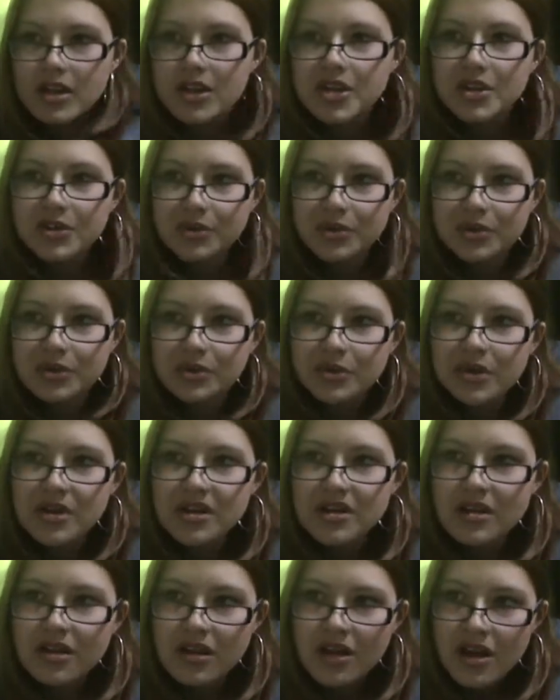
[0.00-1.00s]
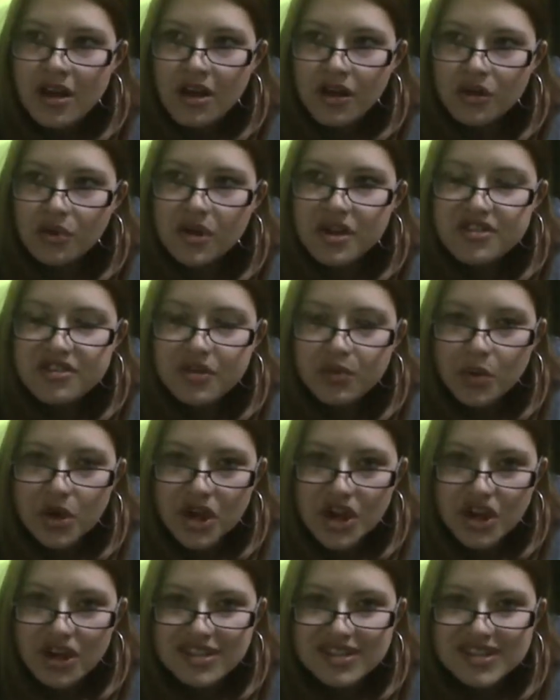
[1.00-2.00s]
You with your
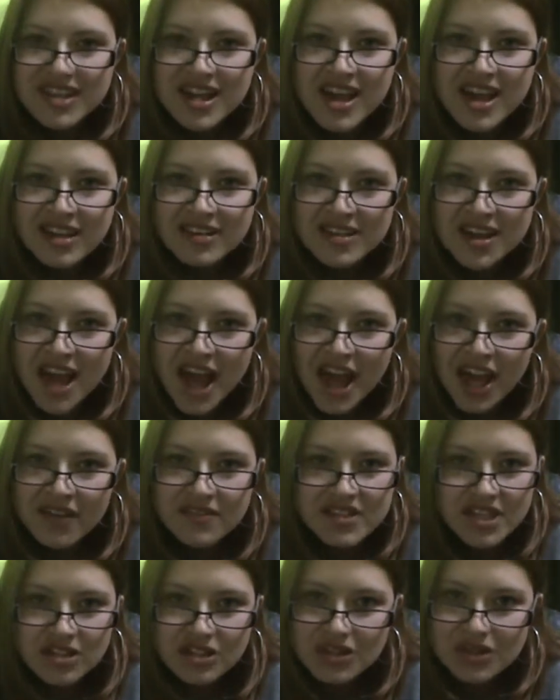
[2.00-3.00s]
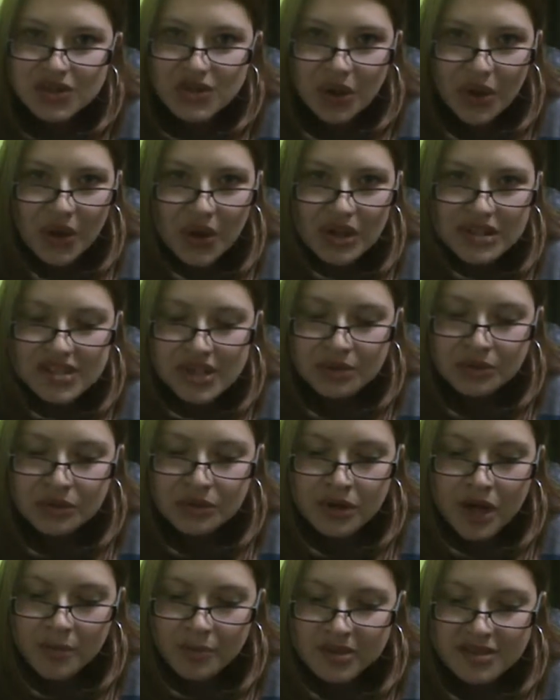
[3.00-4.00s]
words like knives and swords and
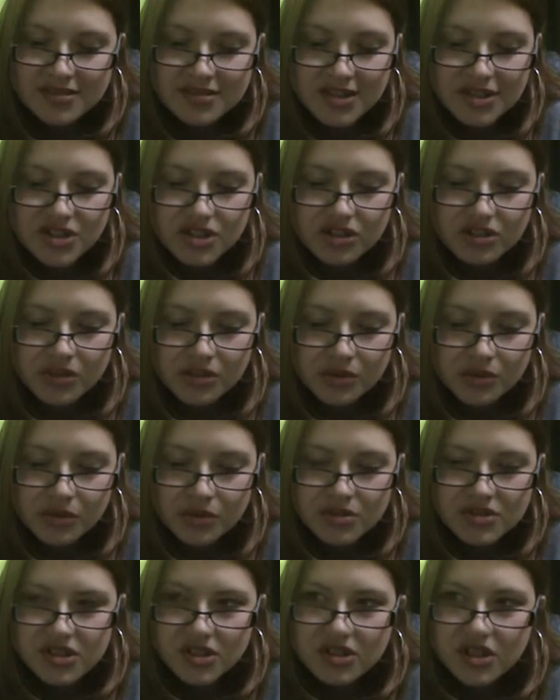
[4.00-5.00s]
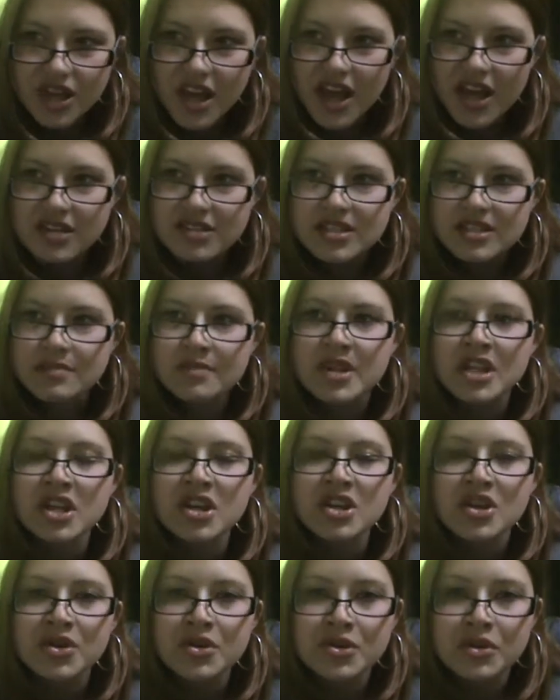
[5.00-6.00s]
weapons that you use against
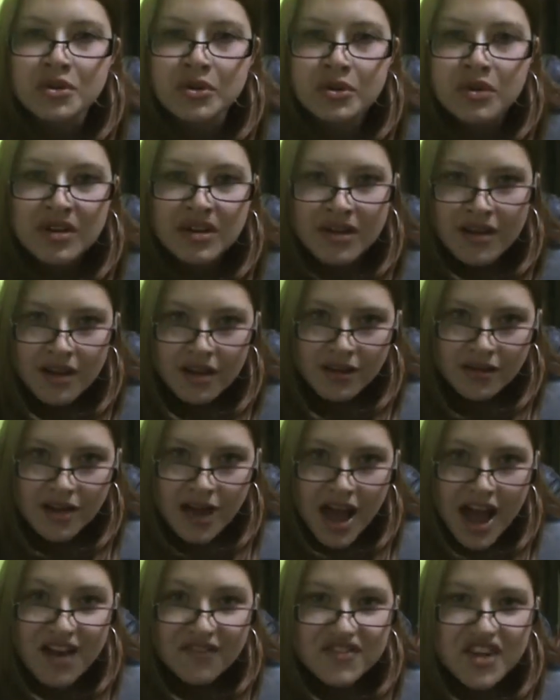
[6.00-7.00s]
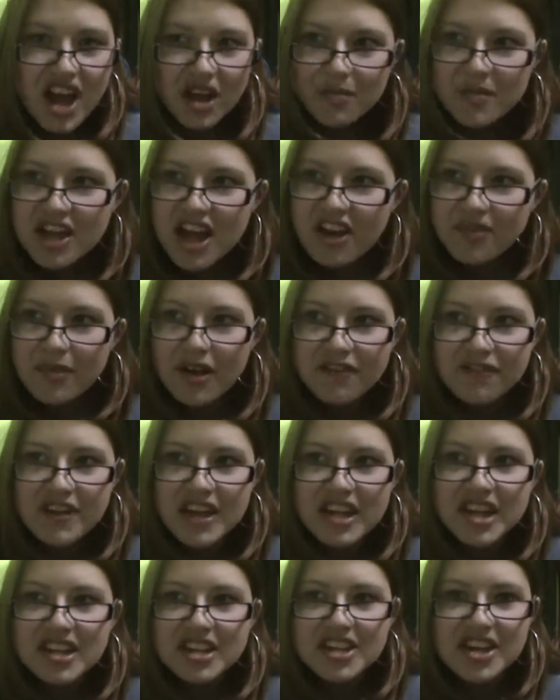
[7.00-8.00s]
me. You have knocked me off my
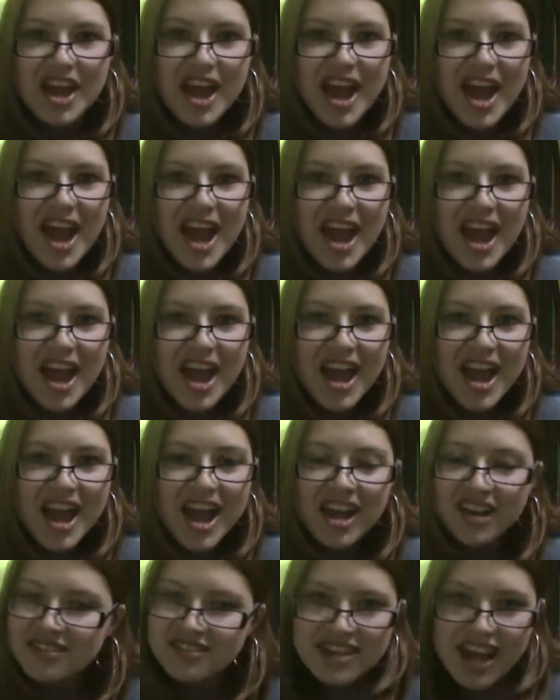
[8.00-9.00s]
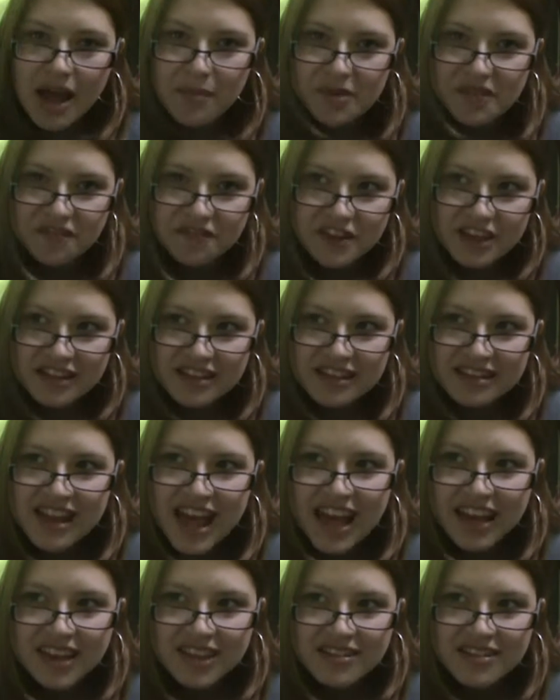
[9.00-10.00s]
feet again, got me feeling
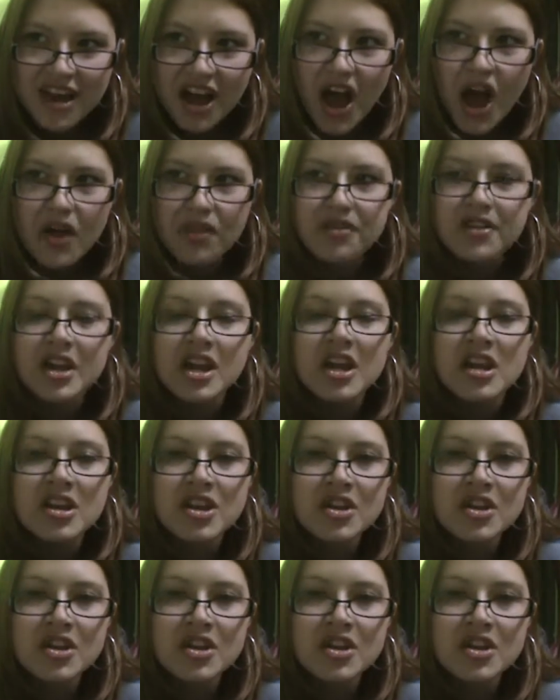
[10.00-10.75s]
like a nothing.